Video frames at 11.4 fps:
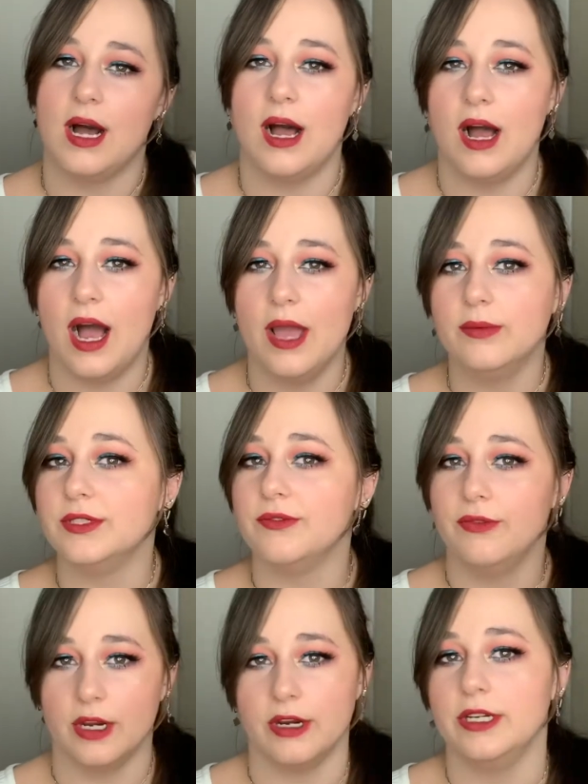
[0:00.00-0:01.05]
I was
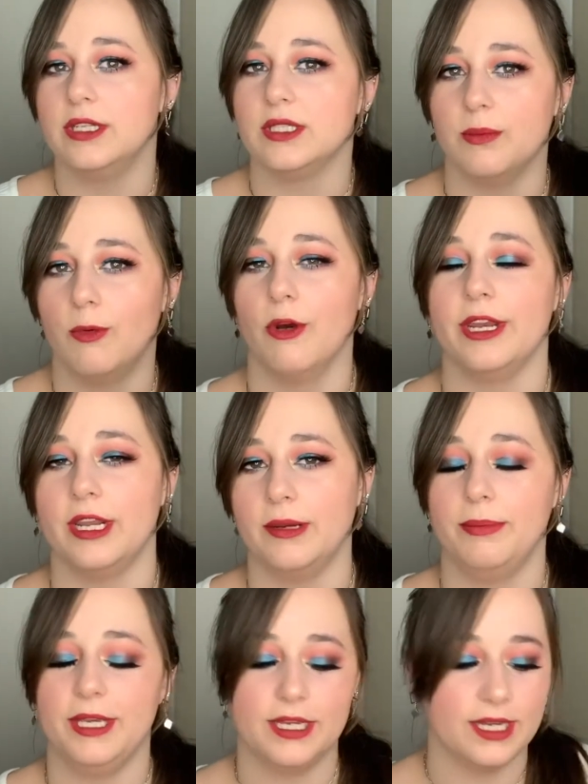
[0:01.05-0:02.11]
very disappointed
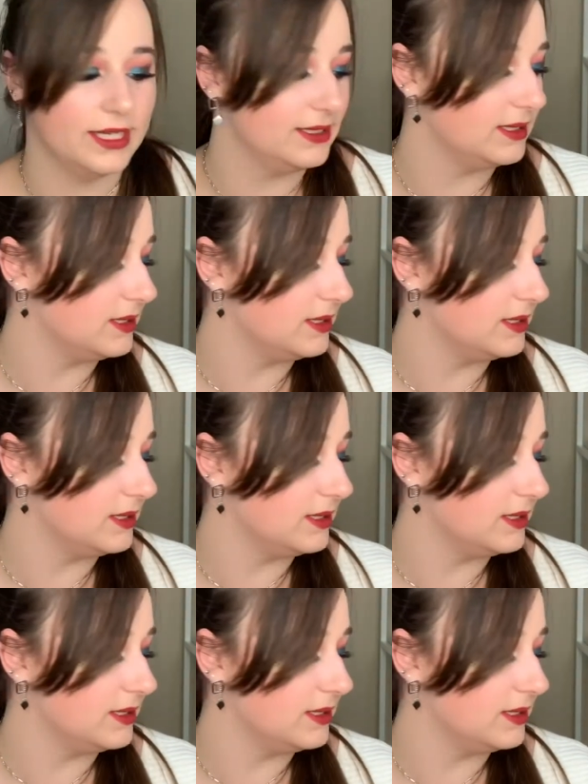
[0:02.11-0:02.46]
because